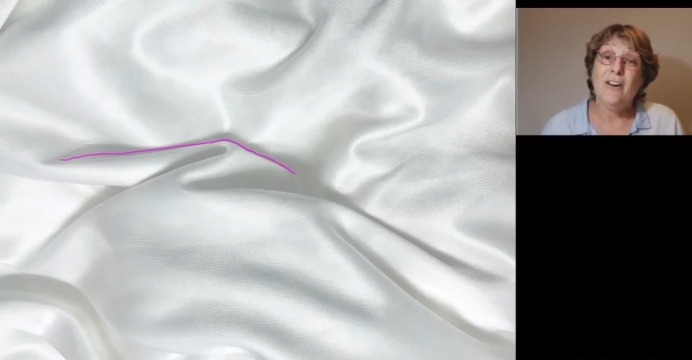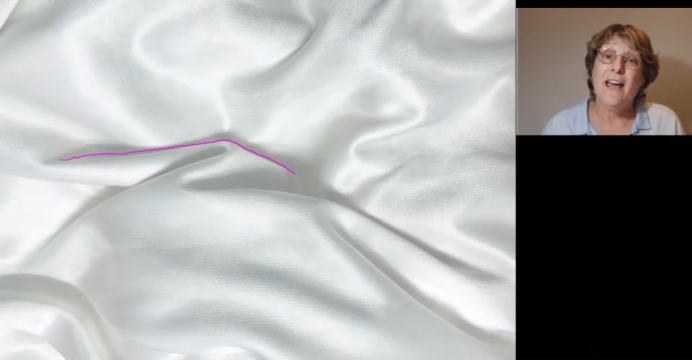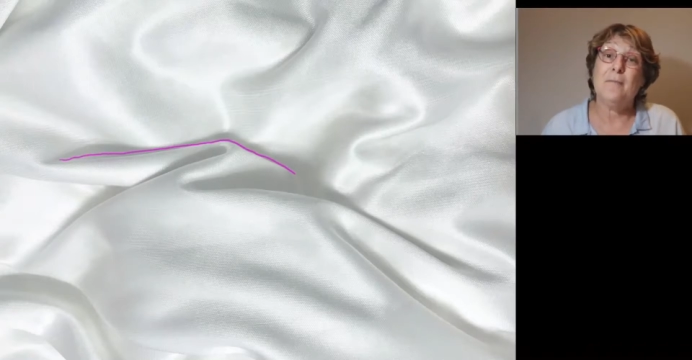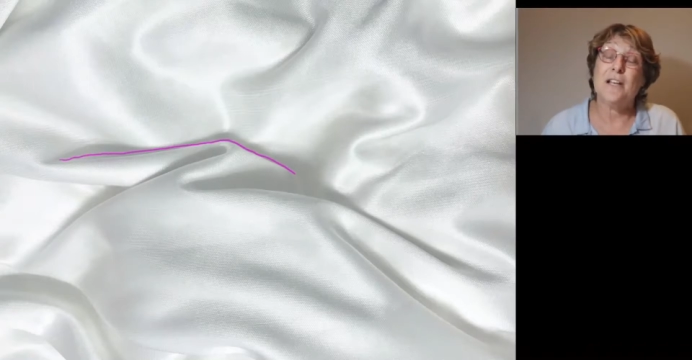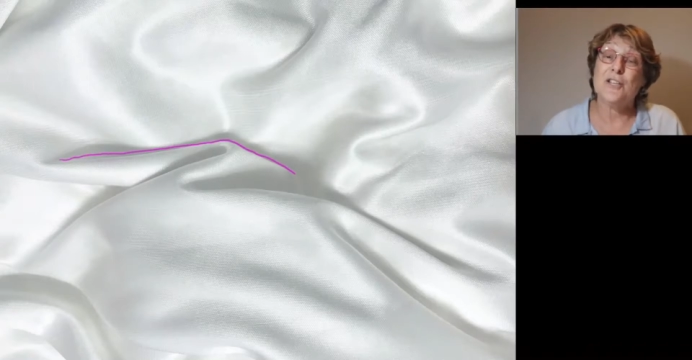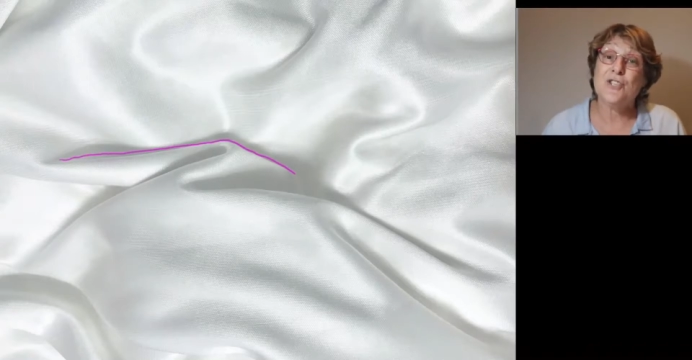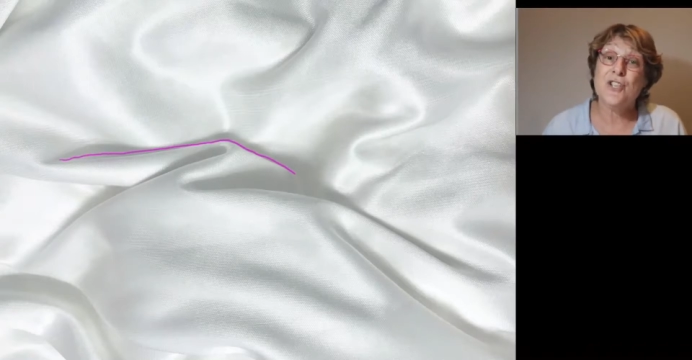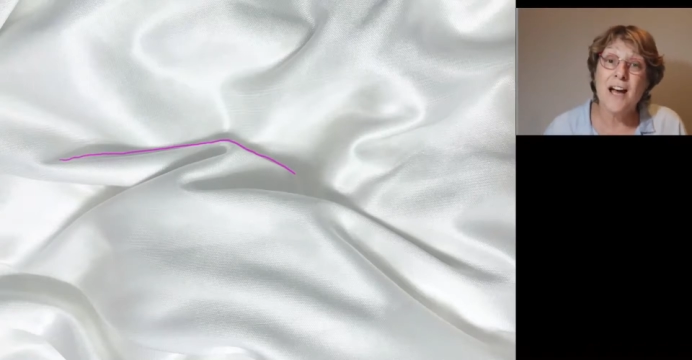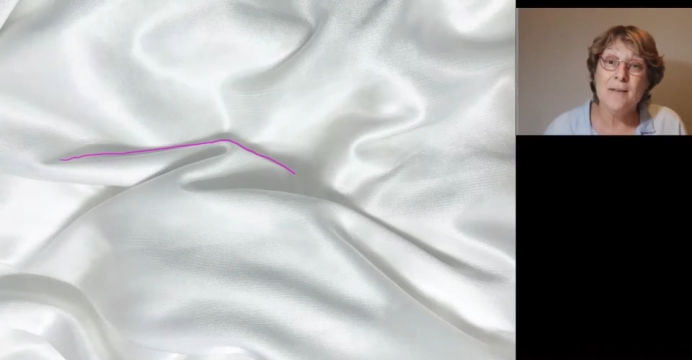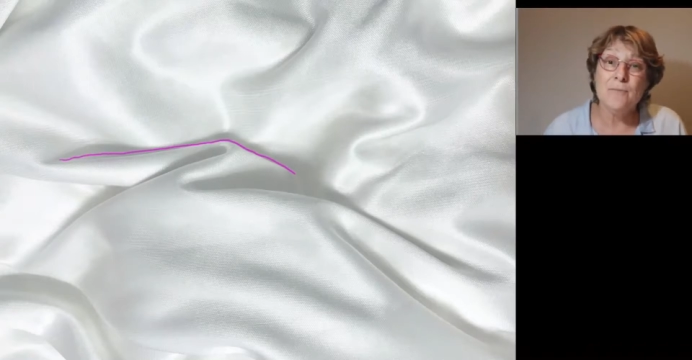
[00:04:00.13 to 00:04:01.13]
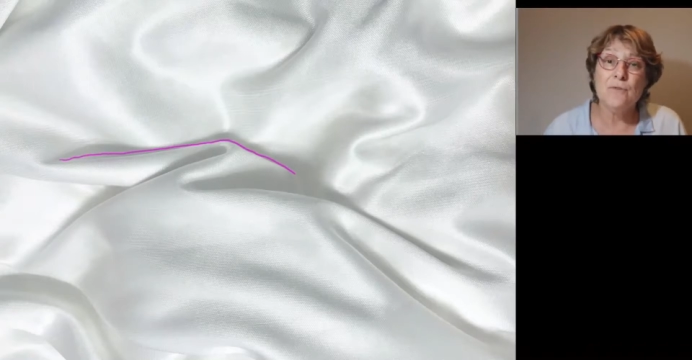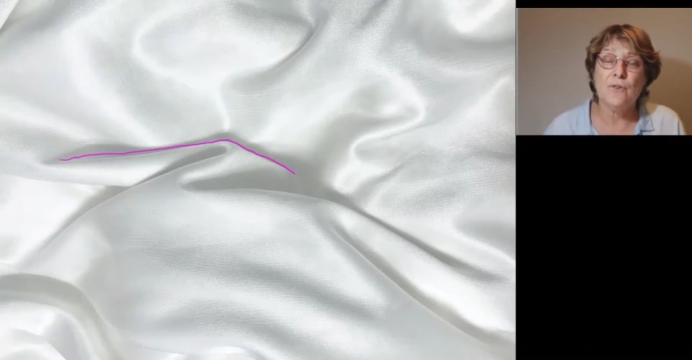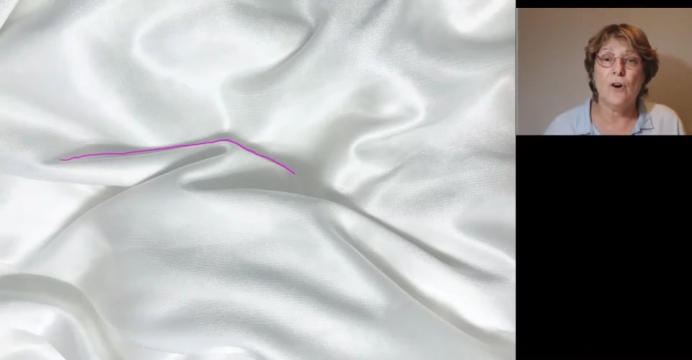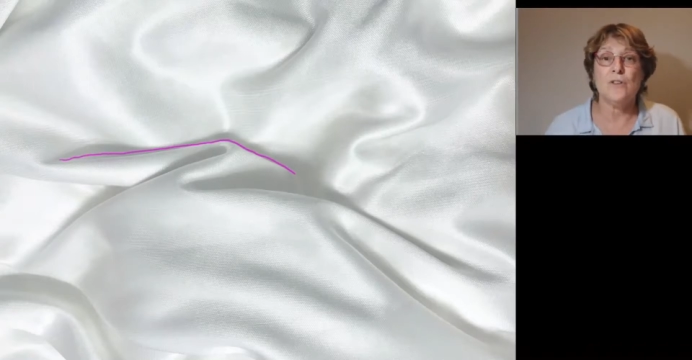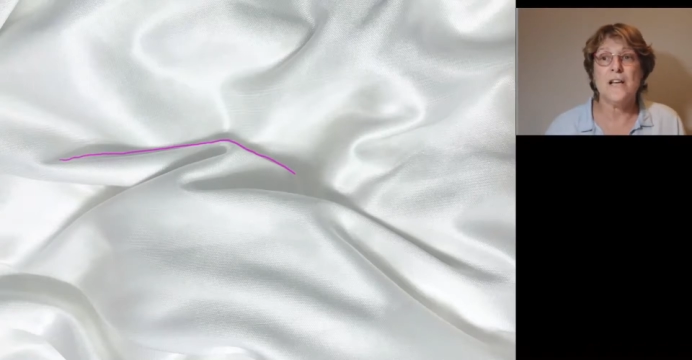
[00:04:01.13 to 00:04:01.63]
on how much time
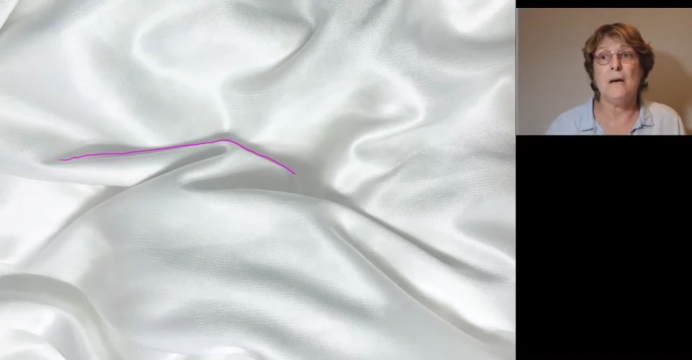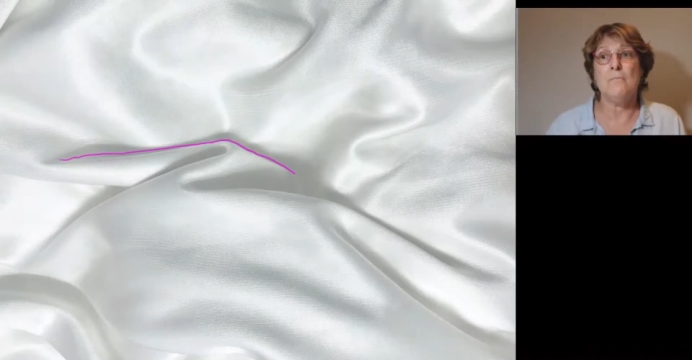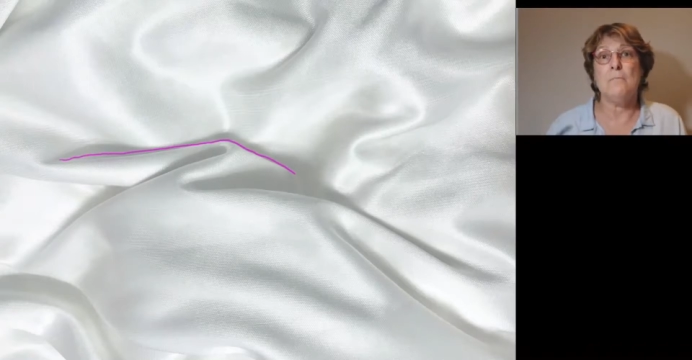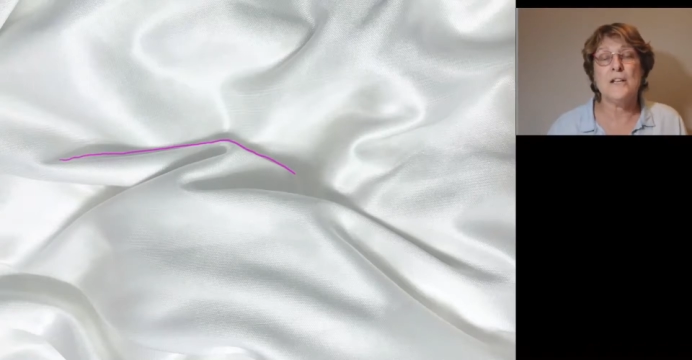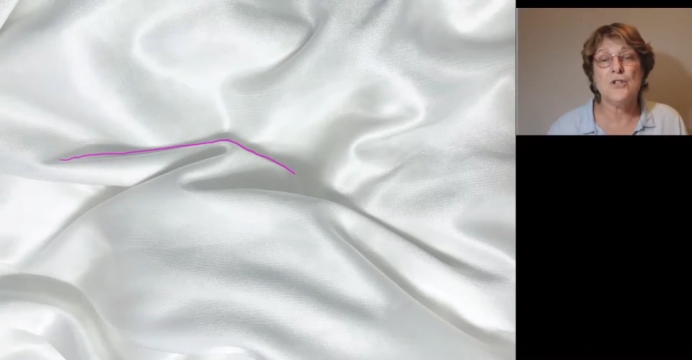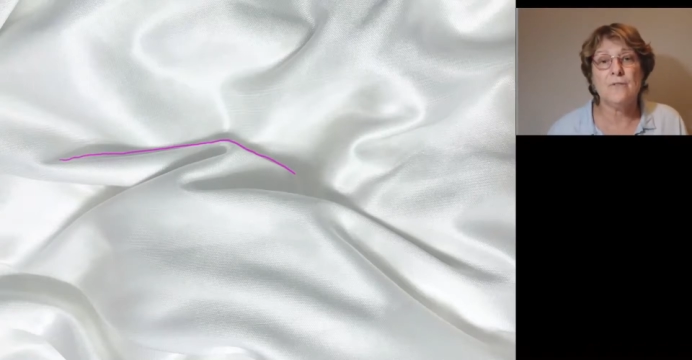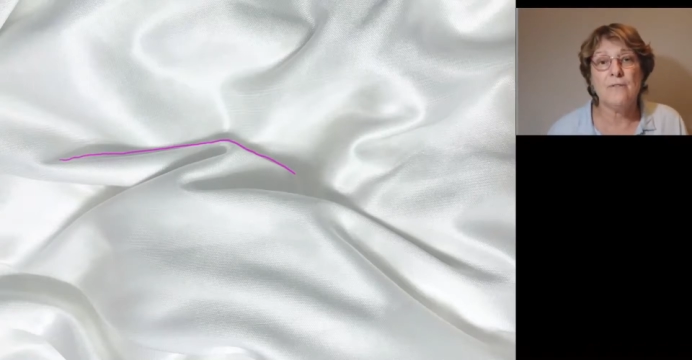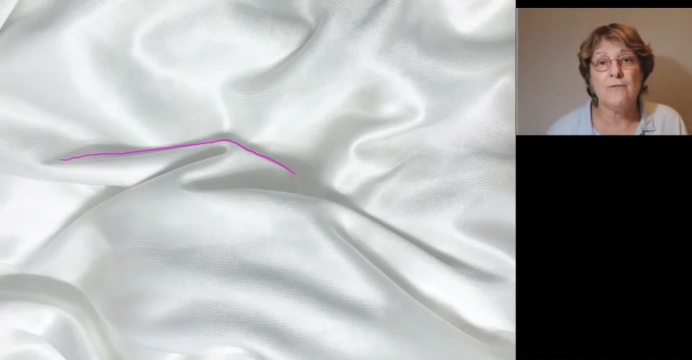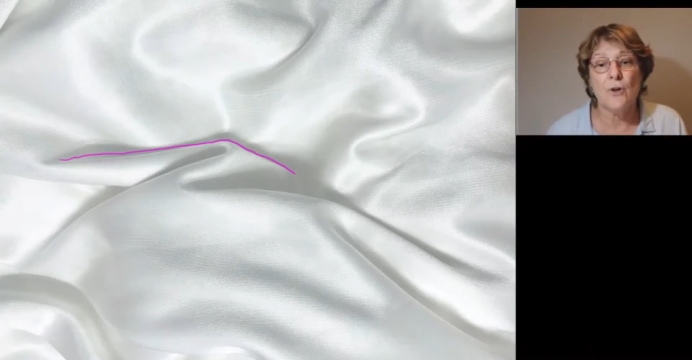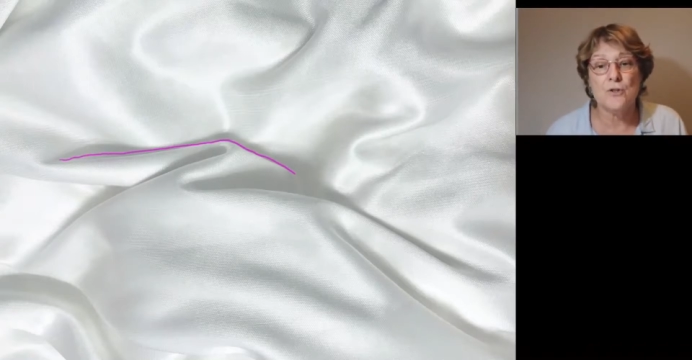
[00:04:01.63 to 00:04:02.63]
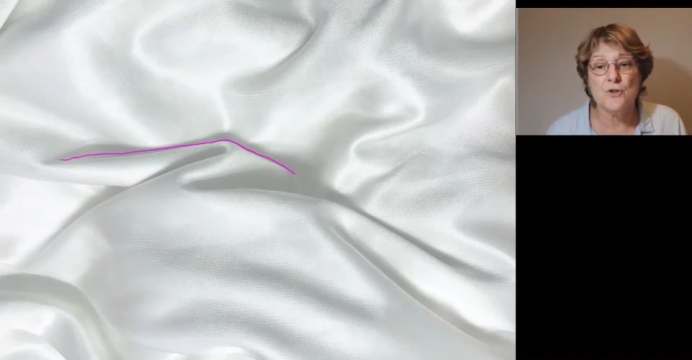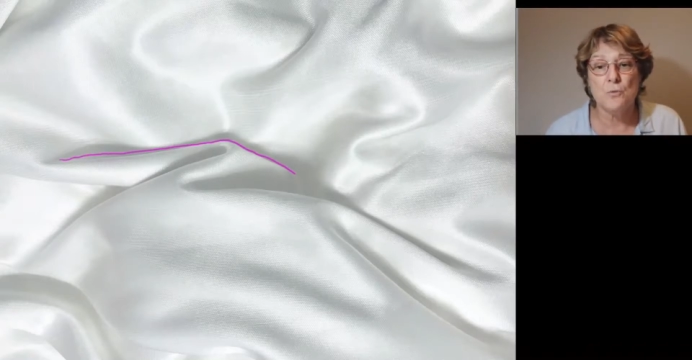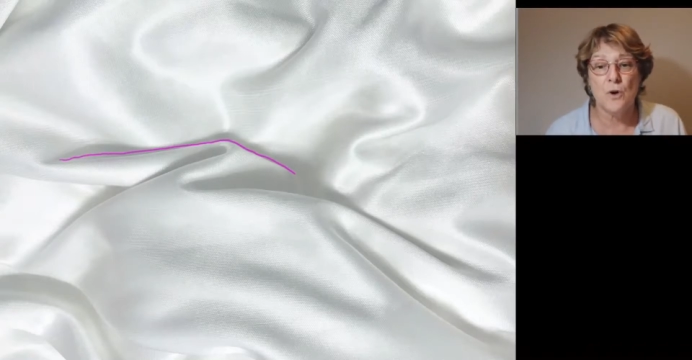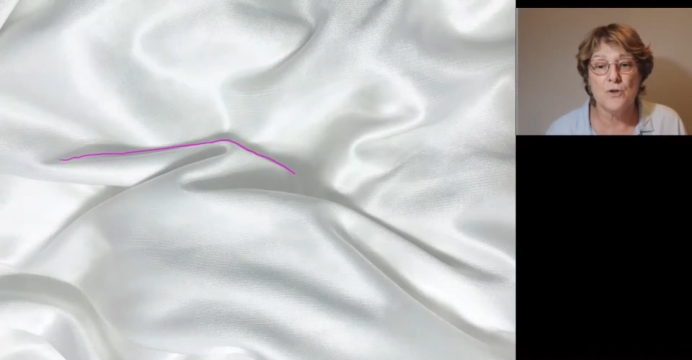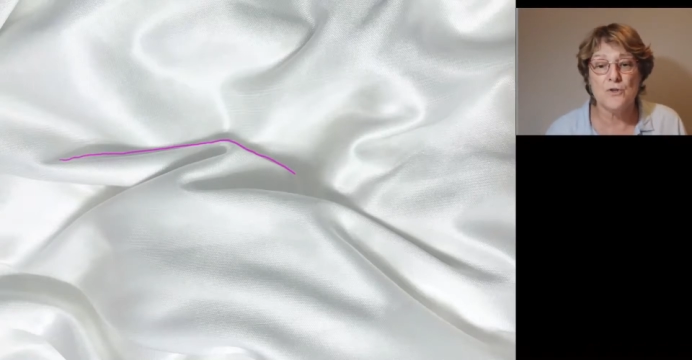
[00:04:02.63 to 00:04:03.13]
you've got, how much of the folds
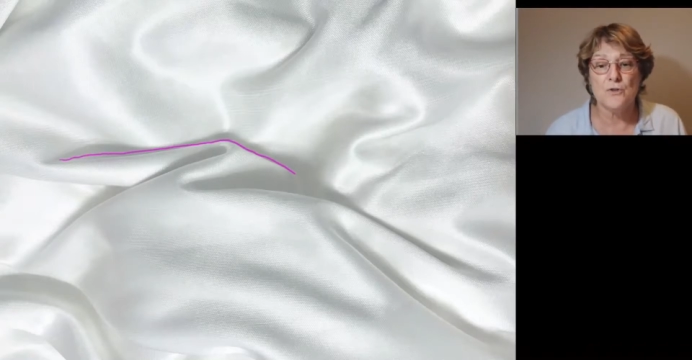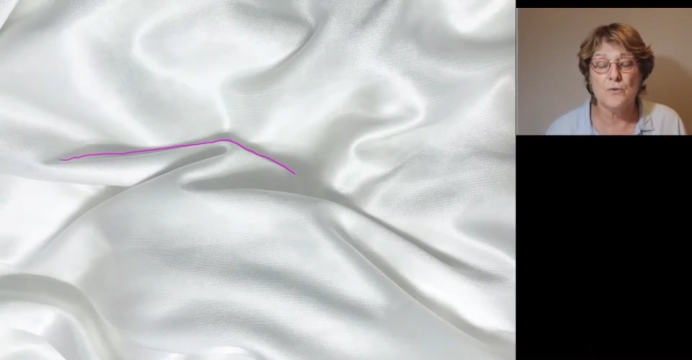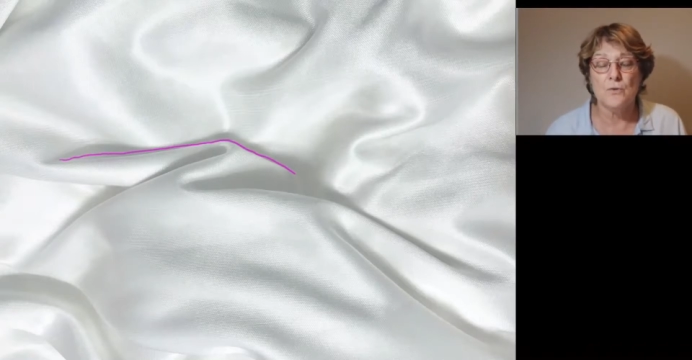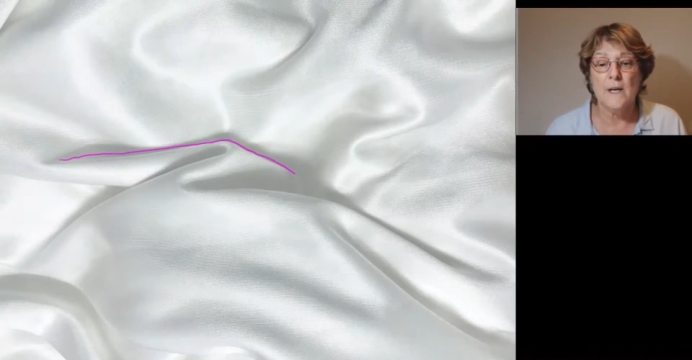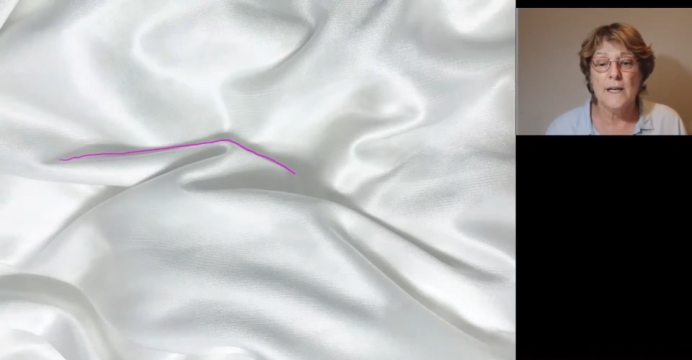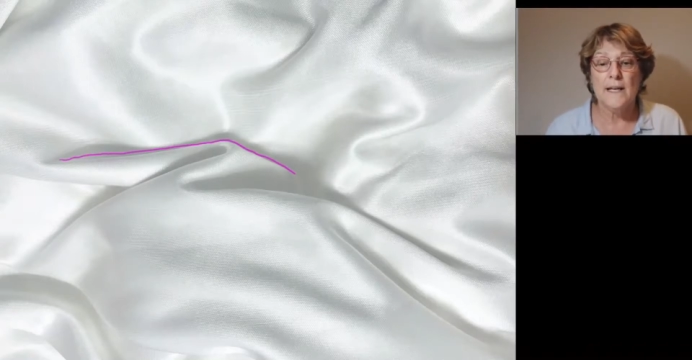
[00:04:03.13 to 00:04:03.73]
you want to